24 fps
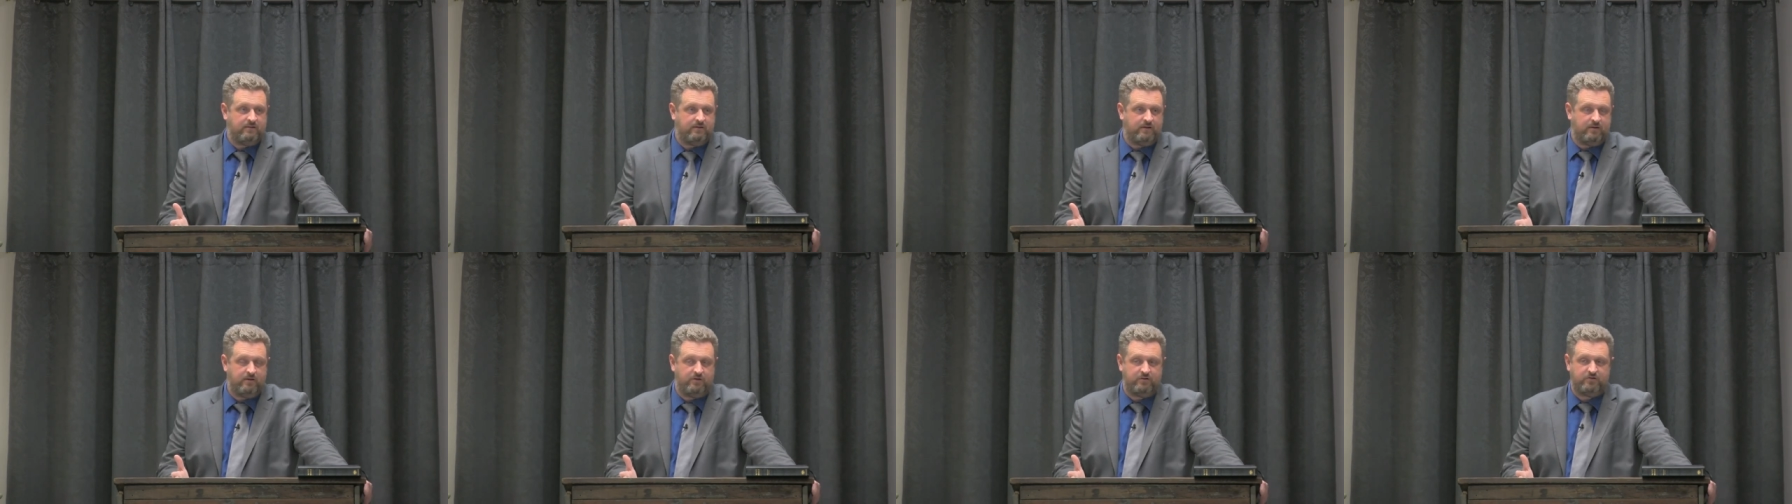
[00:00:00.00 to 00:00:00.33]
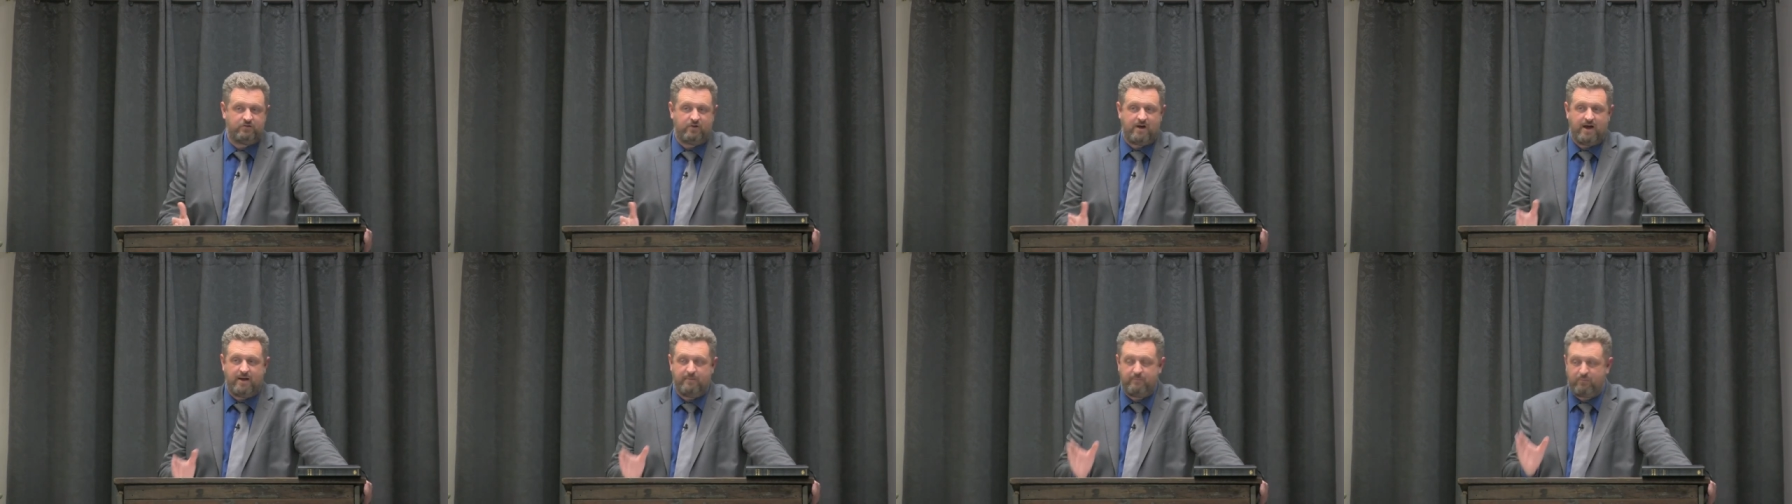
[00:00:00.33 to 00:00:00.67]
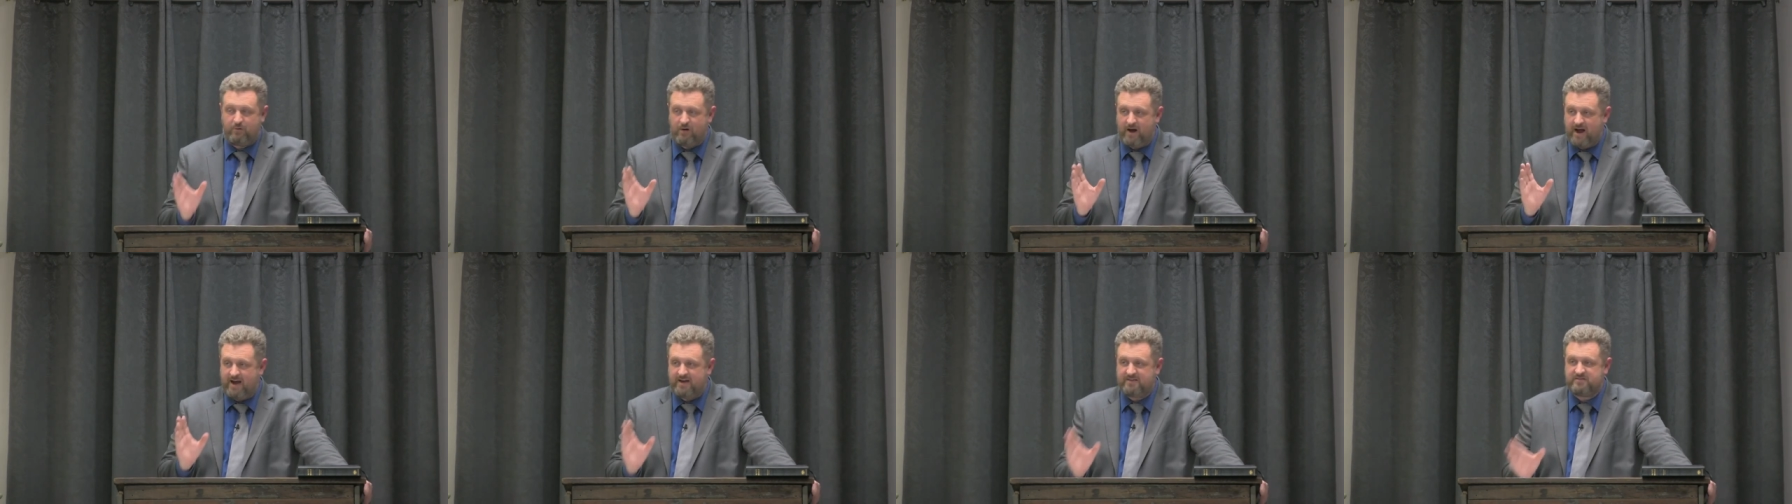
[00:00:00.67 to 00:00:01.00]
You know,
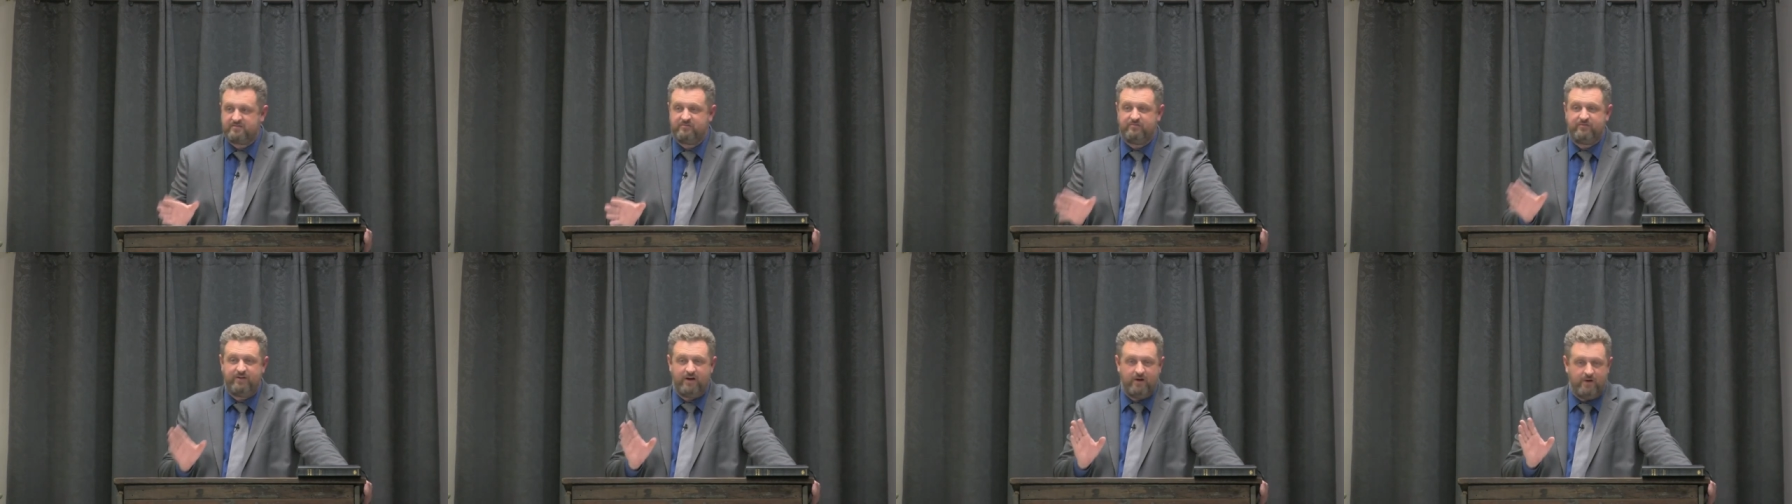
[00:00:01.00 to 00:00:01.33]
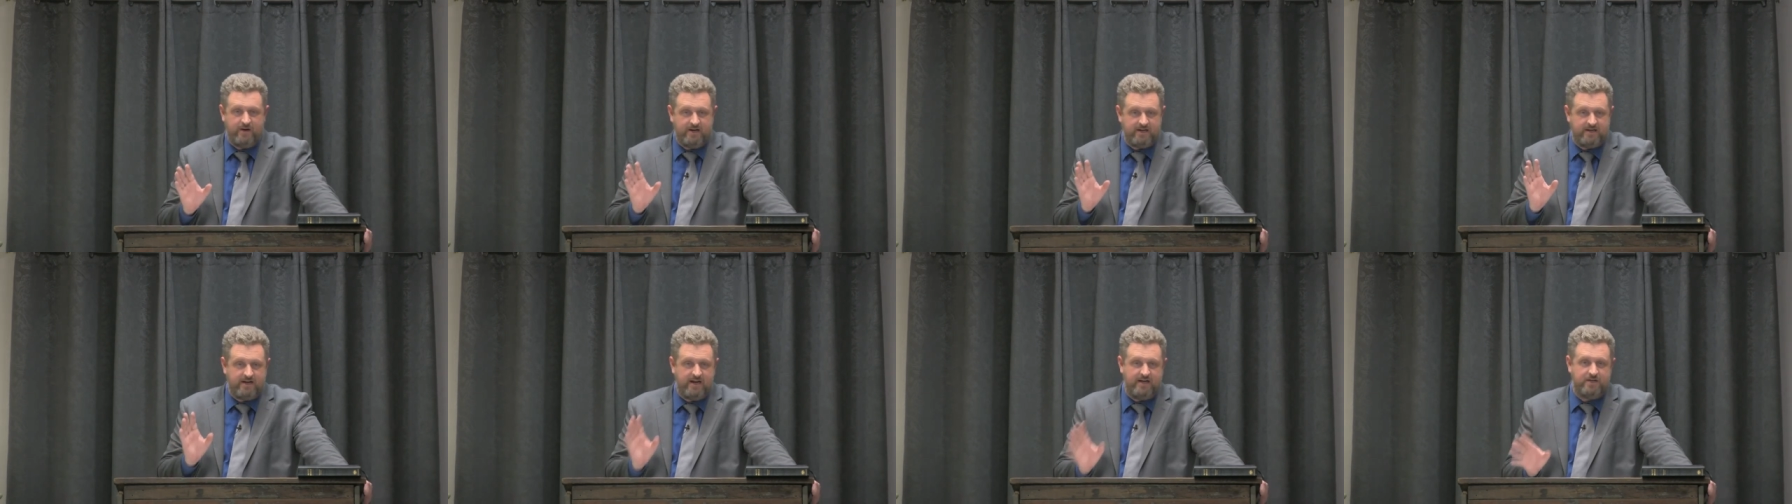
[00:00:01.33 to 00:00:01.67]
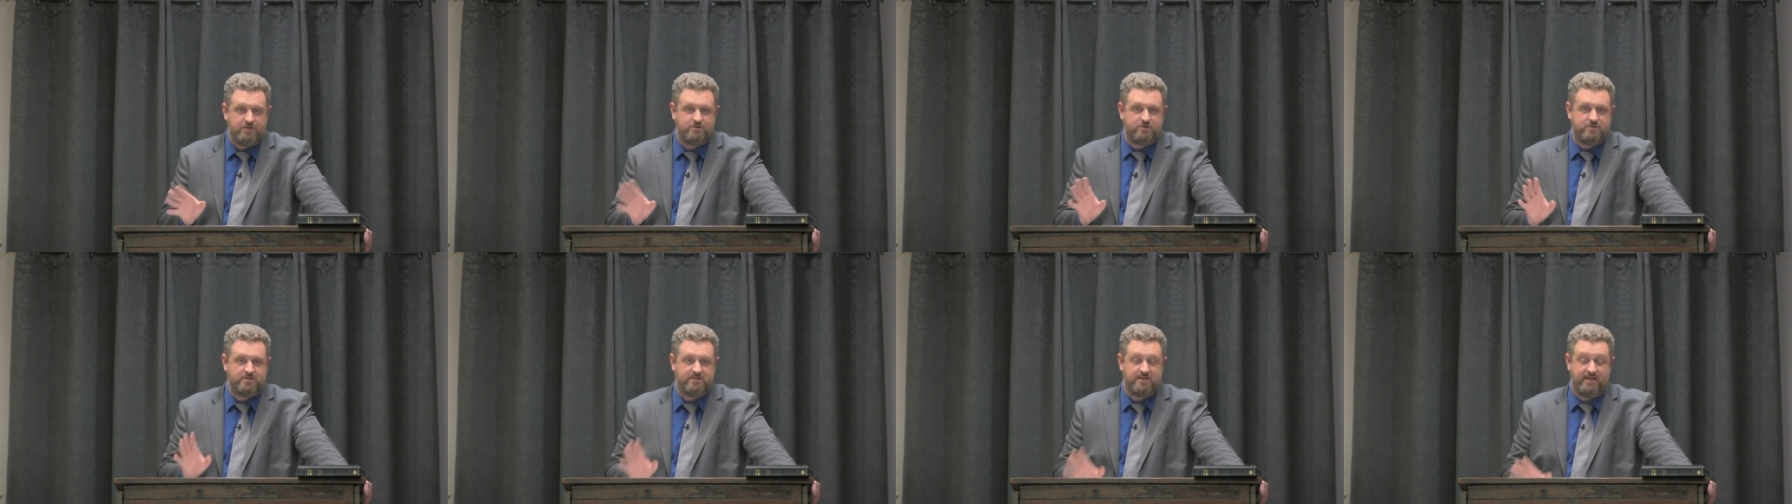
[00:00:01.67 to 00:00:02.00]
pride is a very
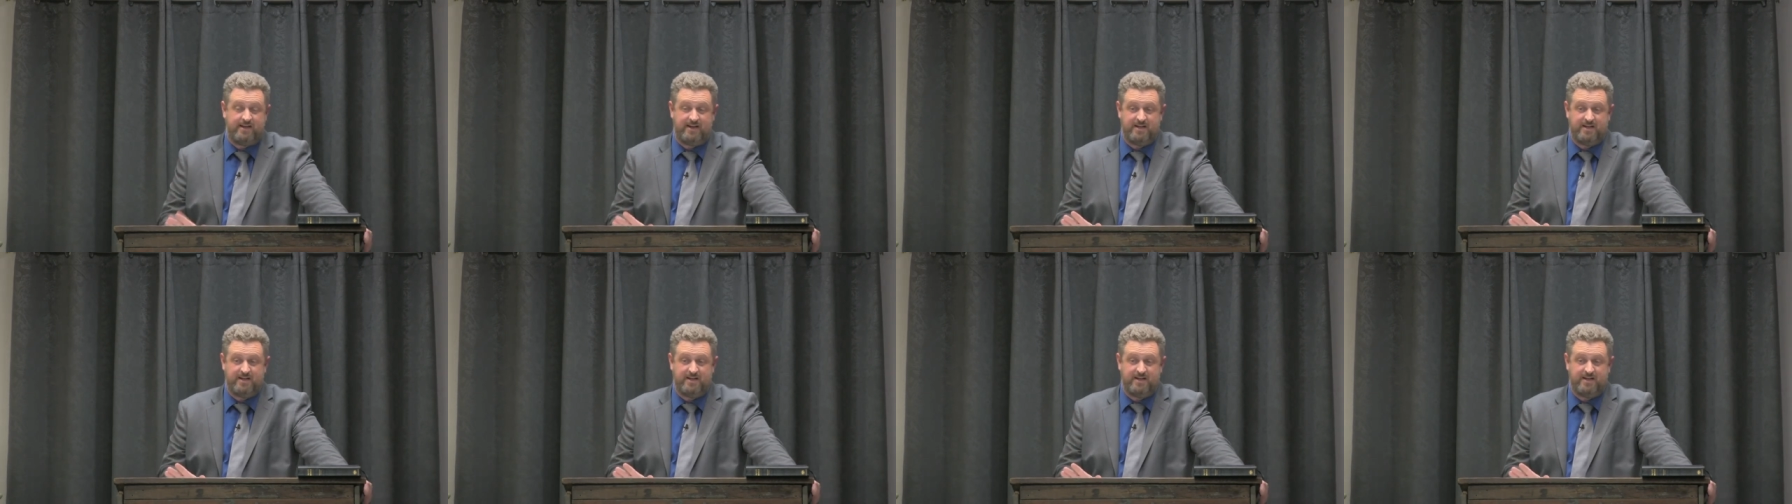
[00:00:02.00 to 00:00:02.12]
dangerous thing,